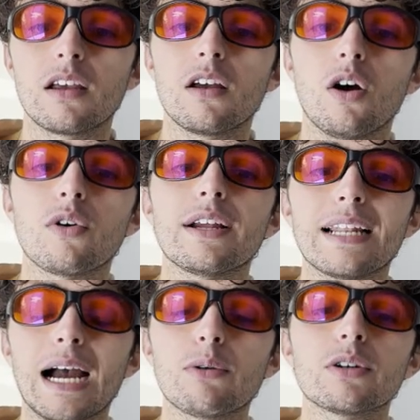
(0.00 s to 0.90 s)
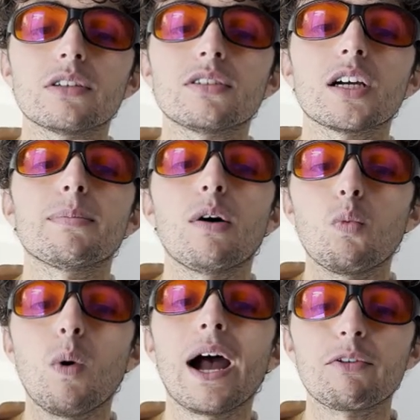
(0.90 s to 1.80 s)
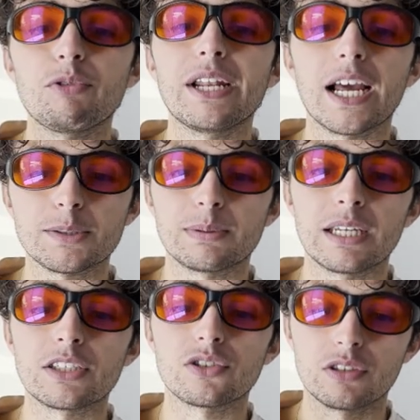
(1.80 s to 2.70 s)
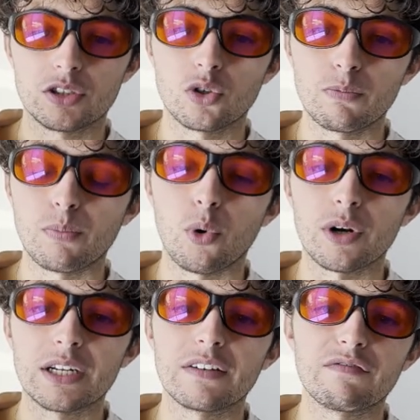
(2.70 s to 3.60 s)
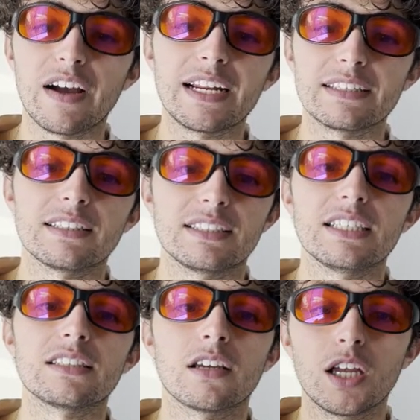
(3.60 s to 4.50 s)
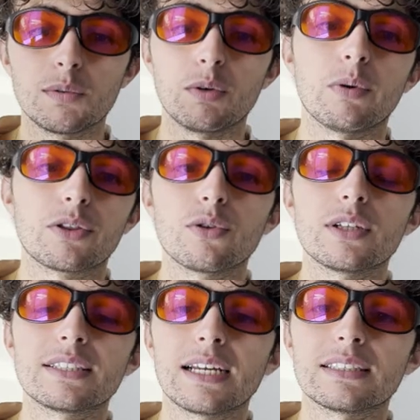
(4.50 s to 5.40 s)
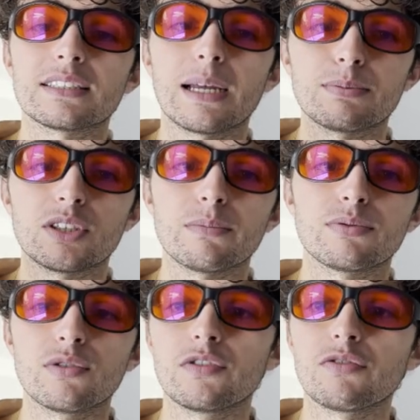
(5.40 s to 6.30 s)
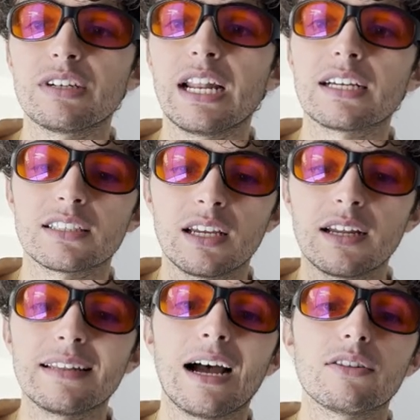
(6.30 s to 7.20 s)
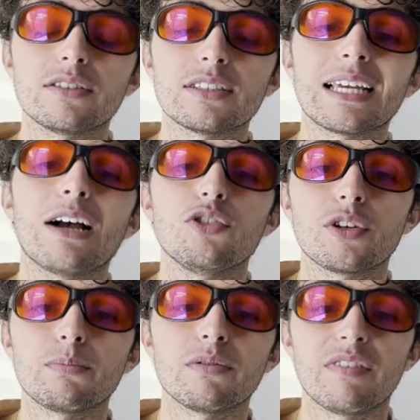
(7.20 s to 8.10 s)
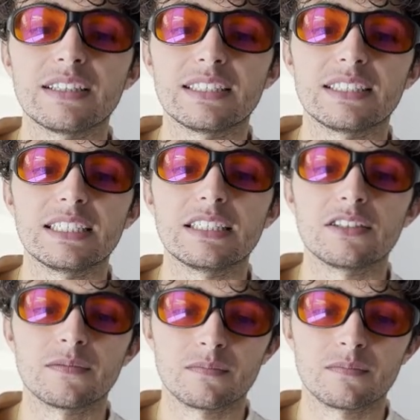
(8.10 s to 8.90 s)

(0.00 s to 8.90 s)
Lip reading: Okay, now we're going to talk about why redox potential is so important in fighting disease. We went through the 10 steps to improve your redox. Now this is how you can prevent disease.